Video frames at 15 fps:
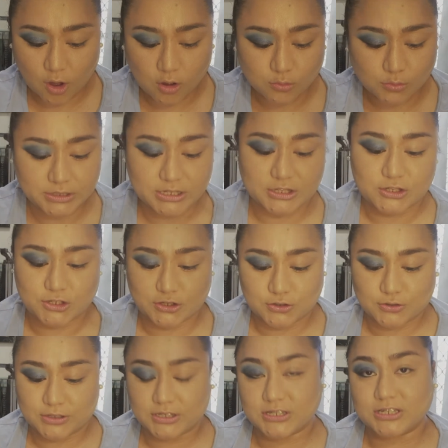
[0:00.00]
All we need to do
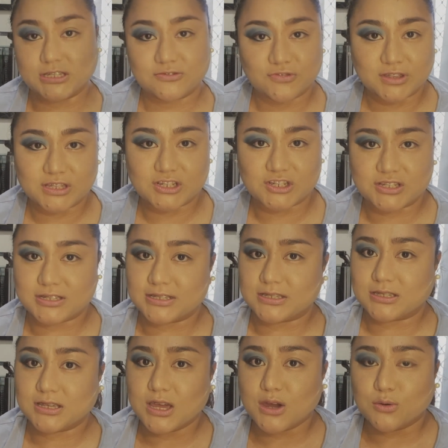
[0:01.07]
is just finish
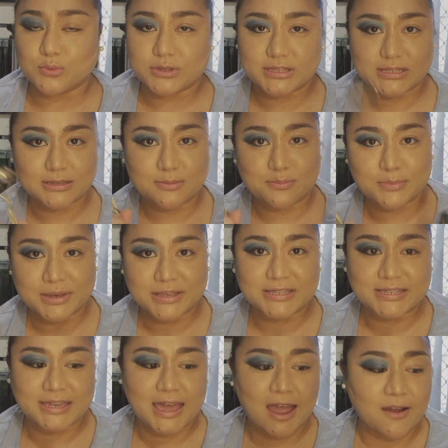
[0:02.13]
this with some
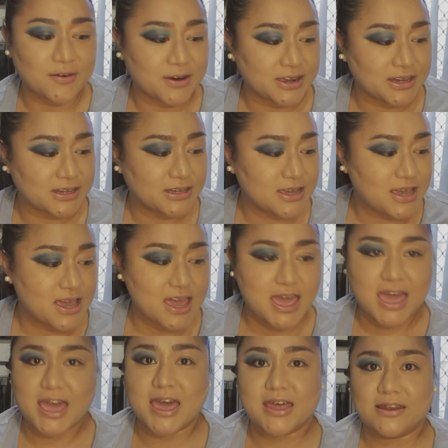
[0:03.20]
mascara
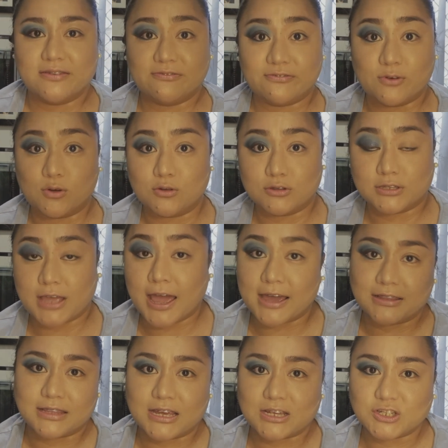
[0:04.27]
and false
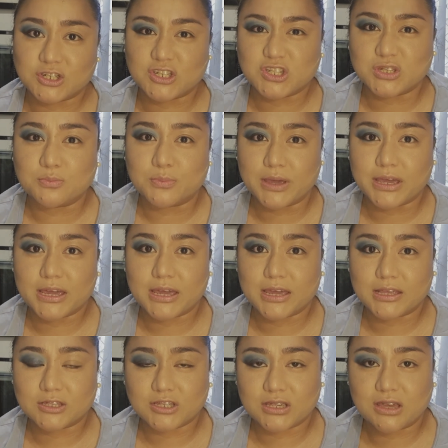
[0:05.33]
eyelashes to make
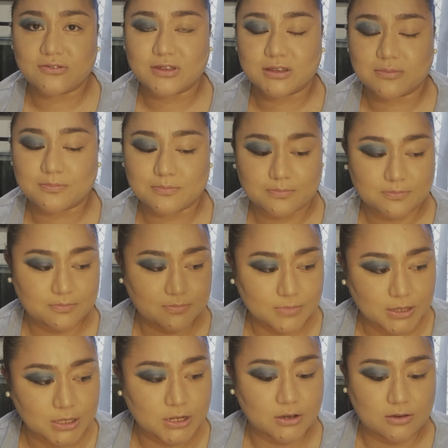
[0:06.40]
it, to give it a,
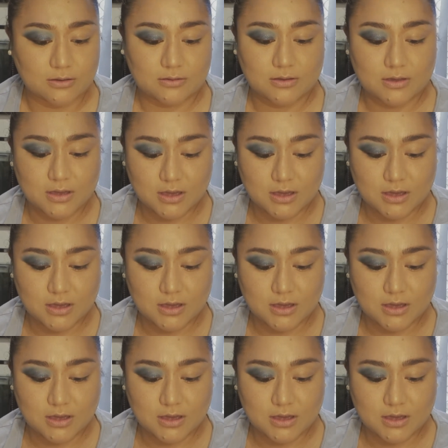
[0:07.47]
you know,